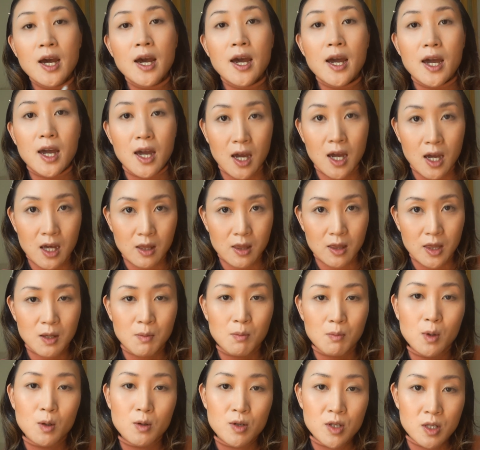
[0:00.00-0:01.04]
And the
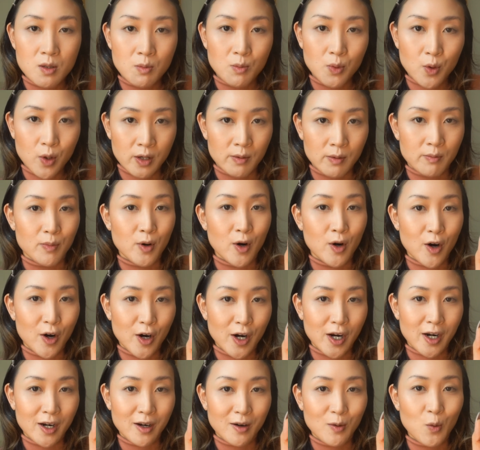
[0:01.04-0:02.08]
most important
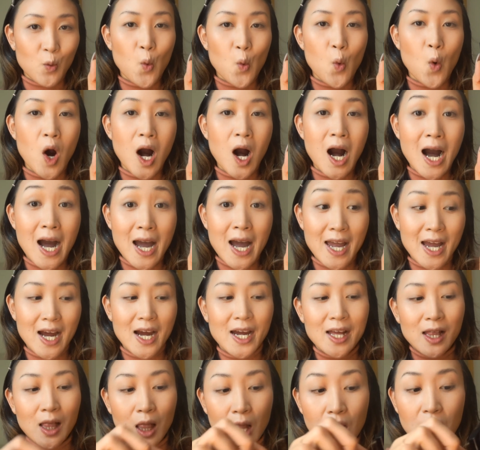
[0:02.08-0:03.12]
part why
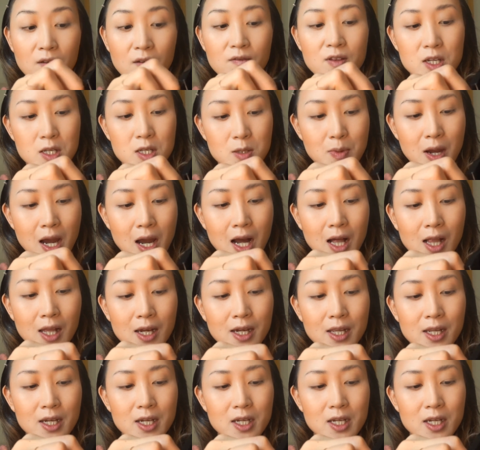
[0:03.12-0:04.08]
I love this palette